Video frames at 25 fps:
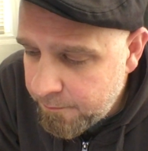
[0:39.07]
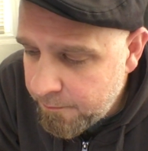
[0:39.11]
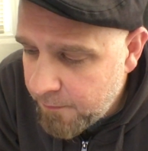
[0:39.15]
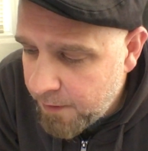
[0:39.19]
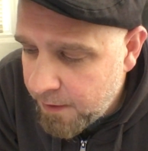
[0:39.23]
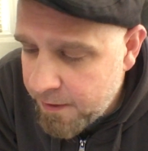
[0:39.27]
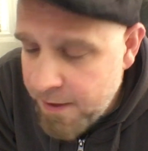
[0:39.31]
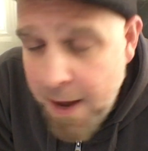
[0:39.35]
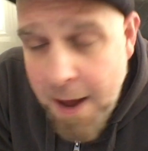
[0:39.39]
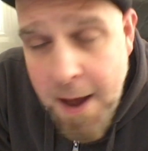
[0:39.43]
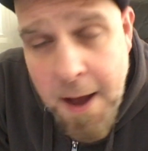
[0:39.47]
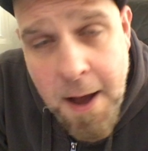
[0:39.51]

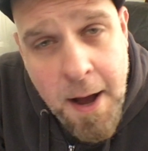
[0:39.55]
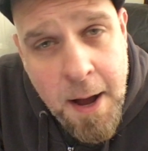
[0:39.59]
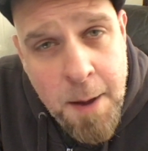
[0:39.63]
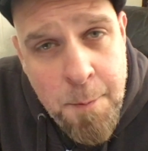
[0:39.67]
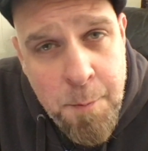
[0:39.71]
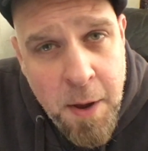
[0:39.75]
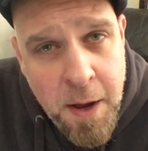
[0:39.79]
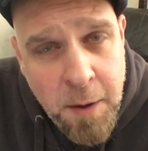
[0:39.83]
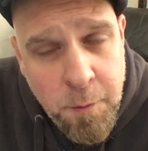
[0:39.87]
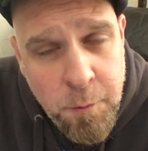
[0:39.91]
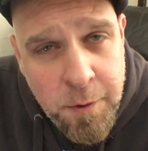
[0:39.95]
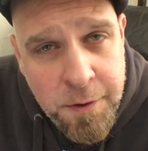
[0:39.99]
Yeah, I'm
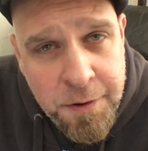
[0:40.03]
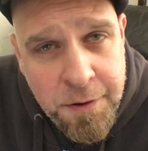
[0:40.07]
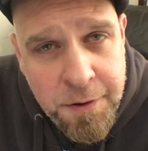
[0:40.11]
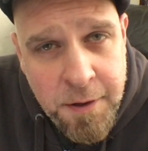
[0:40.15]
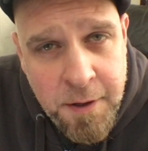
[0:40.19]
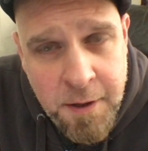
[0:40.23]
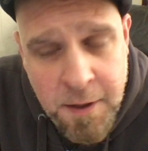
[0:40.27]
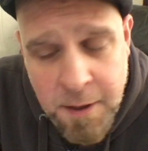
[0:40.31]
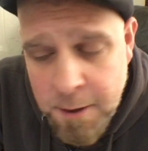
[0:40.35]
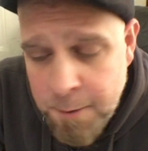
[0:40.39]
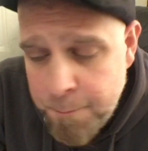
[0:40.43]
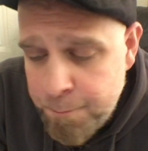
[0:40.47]
back with
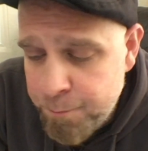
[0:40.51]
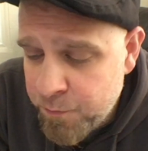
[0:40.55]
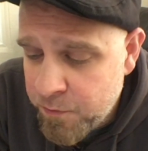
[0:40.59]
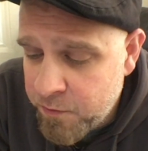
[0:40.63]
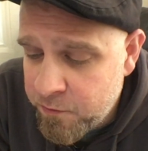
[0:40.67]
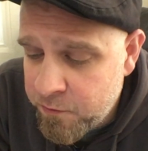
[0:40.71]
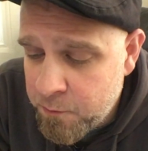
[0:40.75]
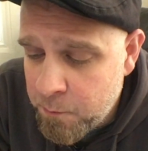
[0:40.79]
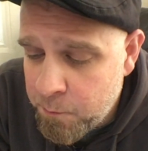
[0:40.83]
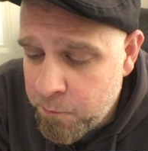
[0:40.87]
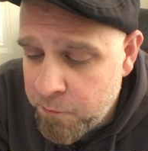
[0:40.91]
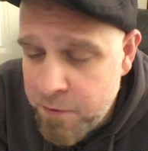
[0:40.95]

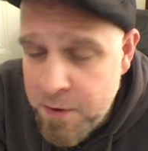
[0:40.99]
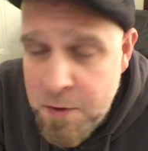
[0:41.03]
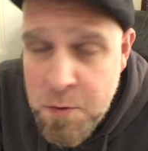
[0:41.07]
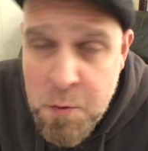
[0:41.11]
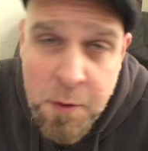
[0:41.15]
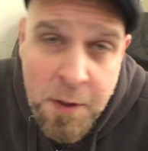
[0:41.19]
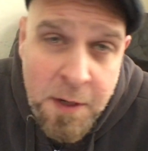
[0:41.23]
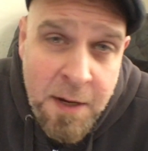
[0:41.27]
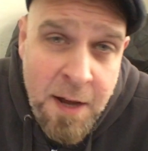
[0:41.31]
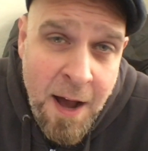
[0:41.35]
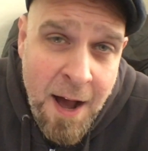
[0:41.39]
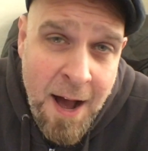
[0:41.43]
some
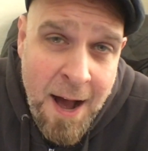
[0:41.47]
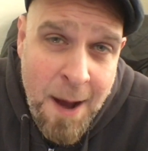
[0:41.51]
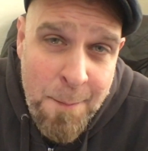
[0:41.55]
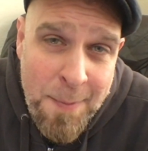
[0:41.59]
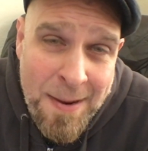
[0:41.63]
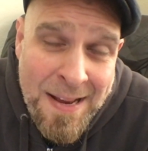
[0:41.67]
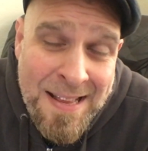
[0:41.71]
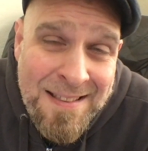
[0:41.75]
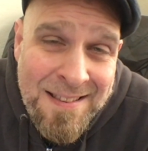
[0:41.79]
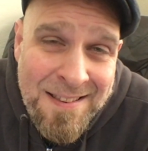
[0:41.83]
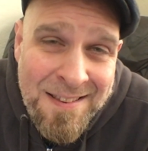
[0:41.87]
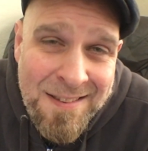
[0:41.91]
viewer
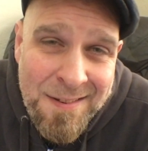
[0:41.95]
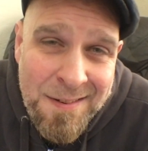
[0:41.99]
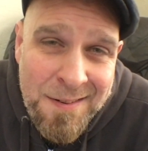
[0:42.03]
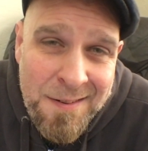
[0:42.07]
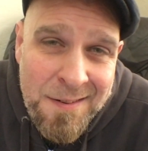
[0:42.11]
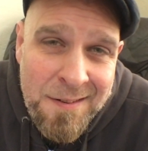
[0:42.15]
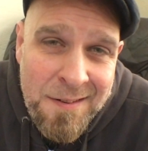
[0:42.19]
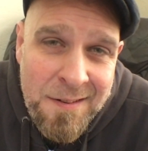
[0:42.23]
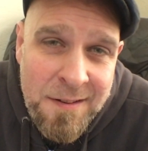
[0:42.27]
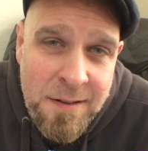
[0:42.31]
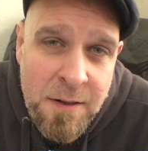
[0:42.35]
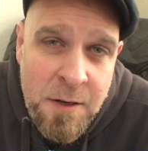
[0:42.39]

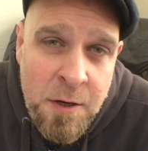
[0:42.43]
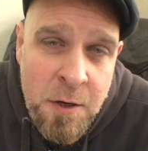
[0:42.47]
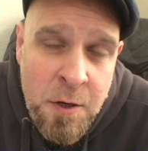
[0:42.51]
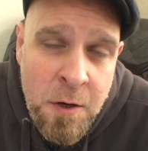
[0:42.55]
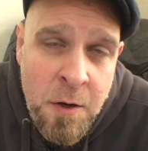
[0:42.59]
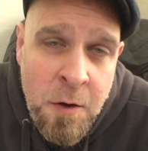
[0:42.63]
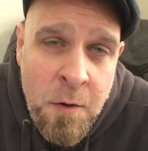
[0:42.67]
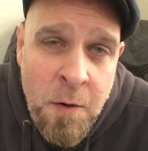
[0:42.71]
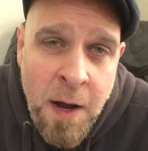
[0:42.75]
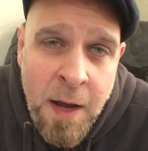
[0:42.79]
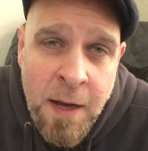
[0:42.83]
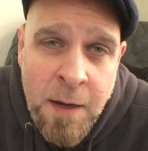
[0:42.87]
comments. You
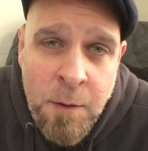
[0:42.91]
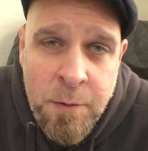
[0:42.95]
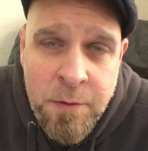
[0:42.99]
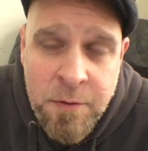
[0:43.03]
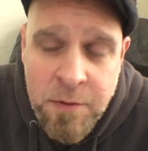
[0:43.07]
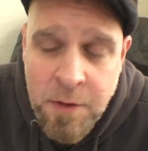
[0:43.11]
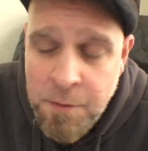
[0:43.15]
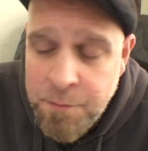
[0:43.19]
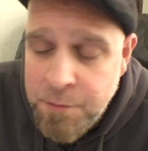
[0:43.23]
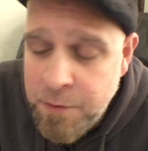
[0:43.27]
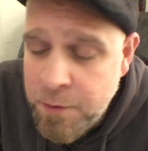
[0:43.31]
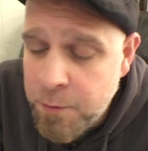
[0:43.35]
know, I always
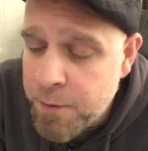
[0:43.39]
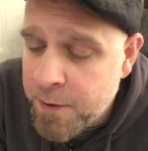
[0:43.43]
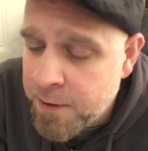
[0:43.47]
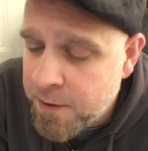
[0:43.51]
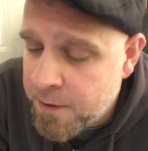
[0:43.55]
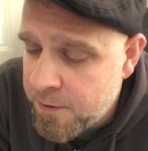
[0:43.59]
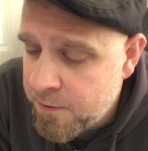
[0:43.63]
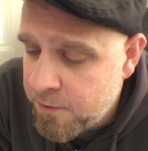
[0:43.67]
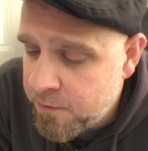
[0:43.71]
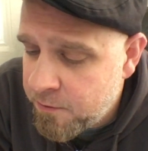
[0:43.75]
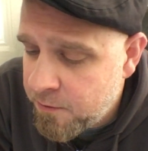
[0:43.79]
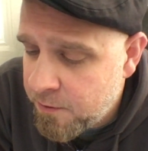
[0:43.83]
love doing
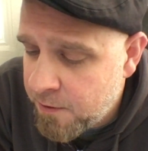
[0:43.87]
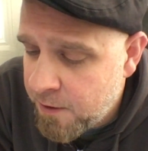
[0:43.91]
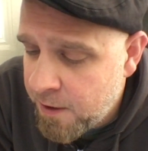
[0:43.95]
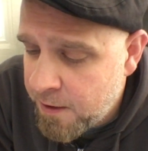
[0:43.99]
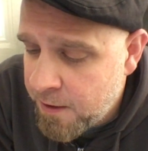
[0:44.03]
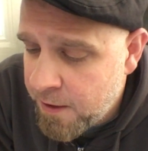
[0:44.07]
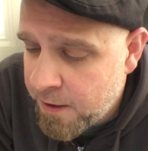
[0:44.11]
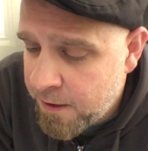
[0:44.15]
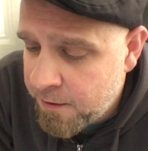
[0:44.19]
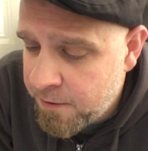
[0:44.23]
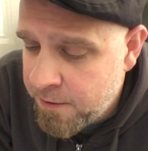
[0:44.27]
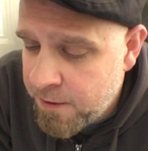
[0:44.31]
these, and
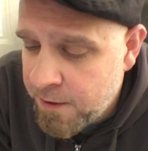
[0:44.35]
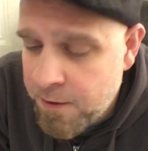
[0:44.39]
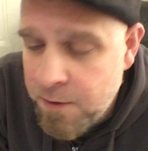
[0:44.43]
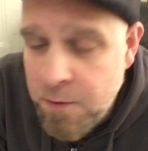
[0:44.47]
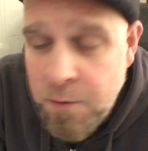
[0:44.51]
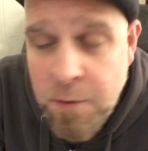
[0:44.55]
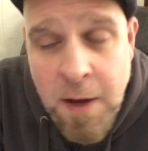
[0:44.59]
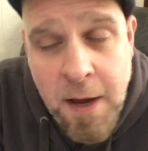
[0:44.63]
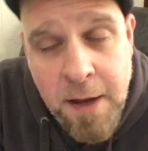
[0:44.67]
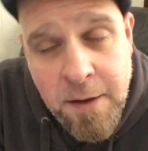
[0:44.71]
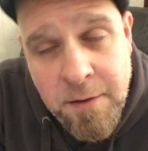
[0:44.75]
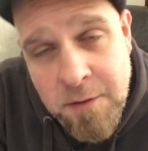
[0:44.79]
I think
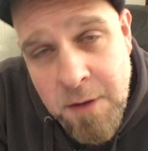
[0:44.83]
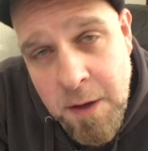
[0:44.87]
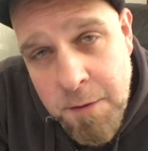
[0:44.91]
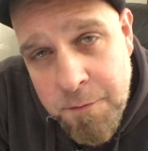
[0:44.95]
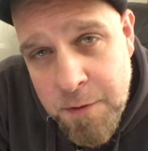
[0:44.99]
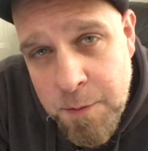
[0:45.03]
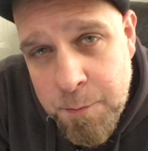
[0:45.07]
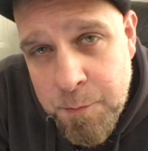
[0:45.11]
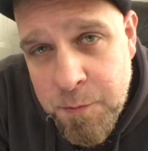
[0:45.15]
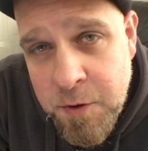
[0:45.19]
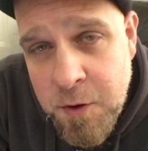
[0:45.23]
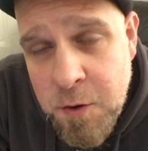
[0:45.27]
you guys love
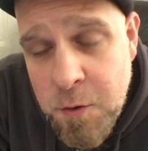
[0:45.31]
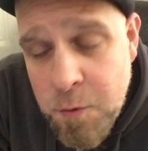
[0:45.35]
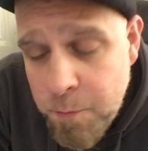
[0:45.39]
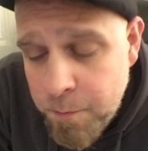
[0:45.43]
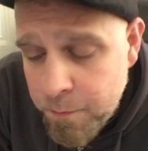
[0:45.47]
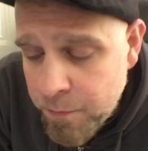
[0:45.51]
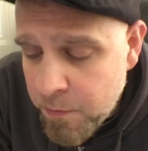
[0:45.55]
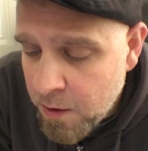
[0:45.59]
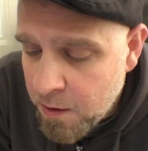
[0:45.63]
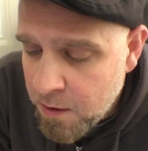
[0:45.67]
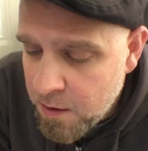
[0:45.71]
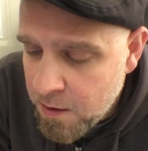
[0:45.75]
them too.
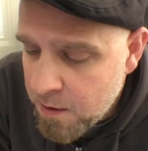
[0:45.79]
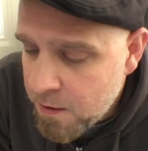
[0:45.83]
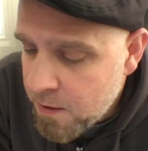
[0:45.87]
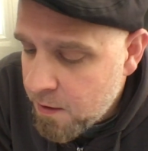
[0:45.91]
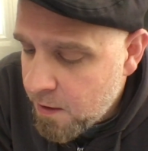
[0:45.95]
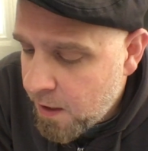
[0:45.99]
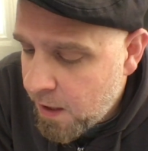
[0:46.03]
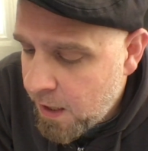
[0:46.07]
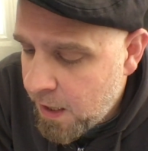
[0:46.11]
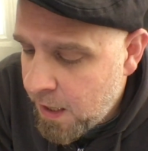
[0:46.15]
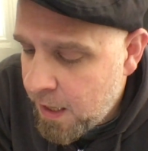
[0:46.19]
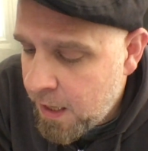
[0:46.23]

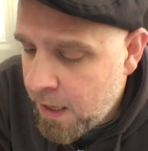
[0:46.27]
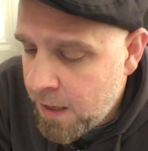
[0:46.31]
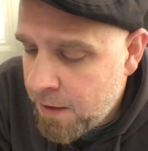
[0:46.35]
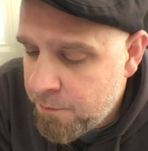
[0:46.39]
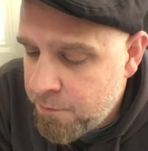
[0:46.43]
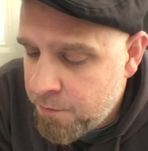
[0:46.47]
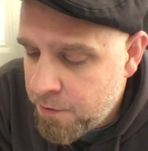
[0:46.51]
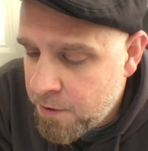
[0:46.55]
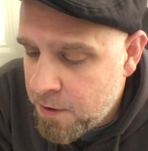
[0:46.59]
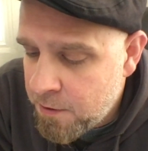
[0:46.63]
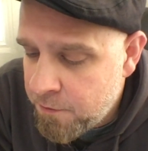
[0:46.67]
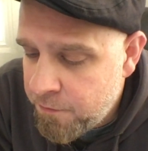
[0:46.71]
I
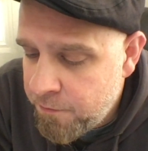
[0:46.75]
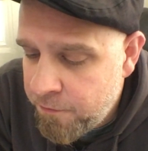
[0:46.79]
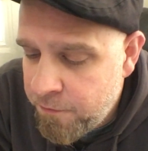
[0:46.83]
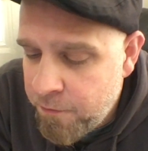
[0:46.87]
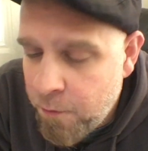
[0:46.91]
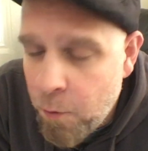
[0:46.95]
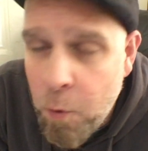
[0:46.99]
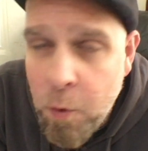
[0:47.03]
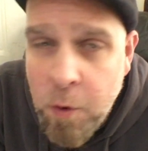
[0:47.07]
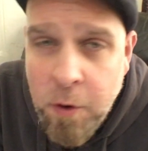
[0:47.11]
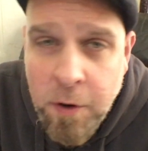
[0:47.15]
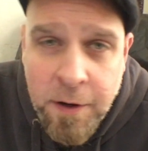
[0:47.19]
have
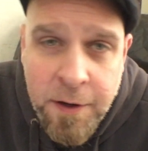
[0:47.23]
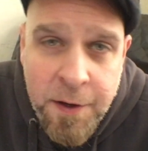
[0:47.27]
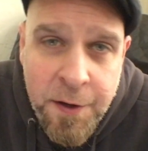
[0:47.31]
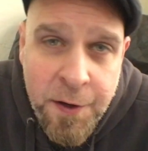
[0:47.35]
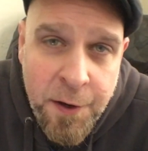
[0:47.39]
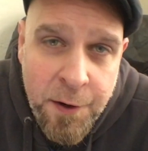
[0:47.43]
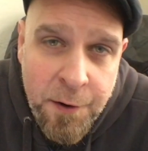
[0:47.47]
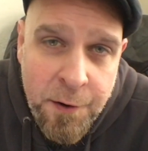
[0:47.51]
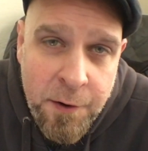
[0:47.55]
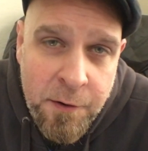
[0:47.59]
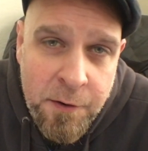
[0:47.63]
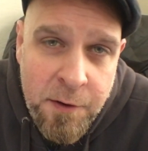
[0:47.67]
4
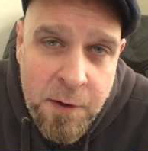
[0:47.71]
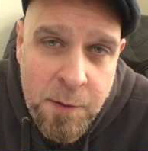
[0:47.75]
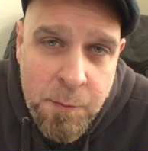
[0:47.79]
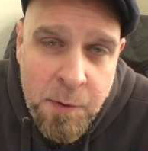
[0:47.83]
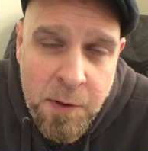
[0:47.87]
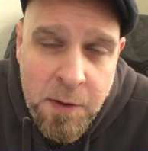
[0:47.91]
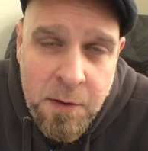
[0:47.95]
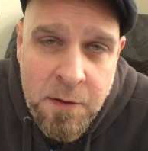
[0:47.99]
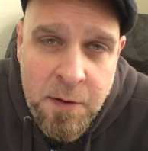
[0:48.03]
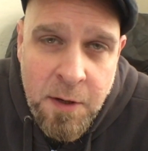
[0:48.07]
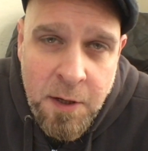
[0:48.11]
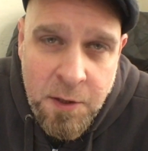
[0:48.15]
here that I'm
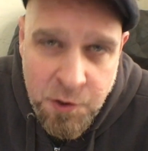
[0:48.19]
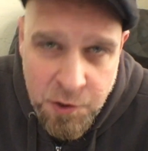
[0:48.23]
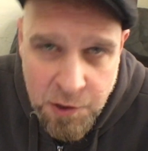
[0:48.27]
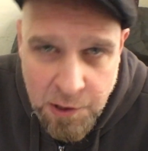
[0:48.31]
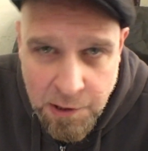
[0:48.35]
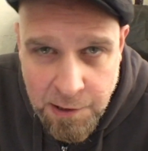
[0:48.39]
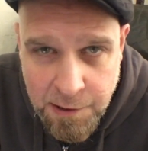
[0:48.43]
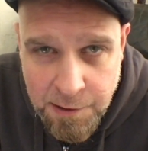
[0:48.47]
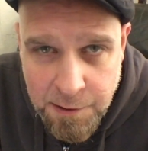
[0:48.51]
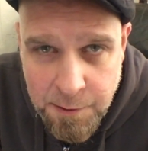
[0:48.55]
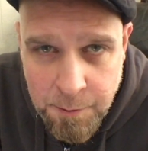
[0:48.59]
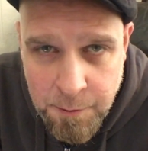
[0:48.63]
going to touch
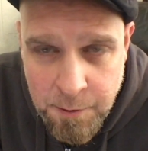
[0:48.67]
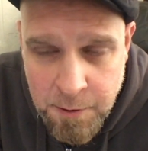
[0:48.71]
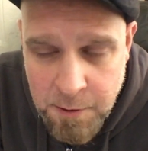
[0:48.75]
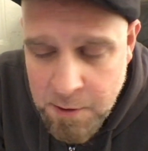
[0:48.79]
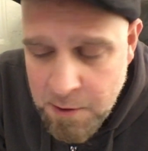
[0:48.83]
on.